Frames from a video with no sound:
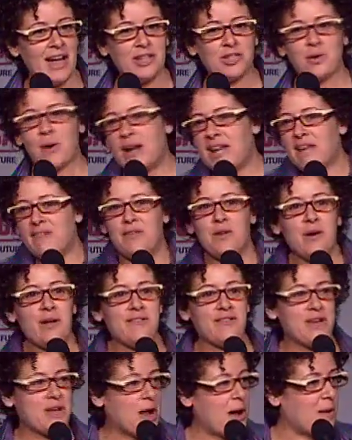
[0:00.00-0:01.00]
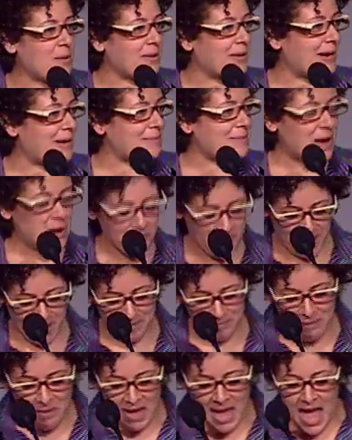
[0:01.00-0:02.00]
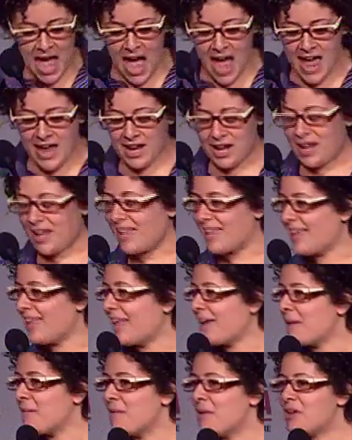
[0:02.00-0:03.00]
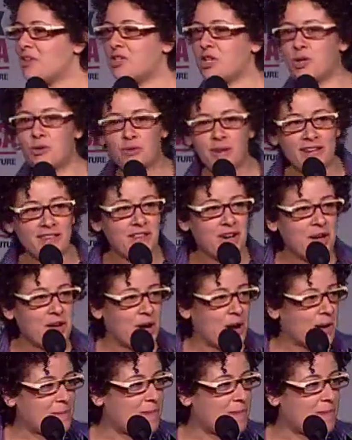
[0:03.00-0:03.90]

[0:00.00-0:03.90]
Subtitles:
any of you even know what okay. And do you read the New York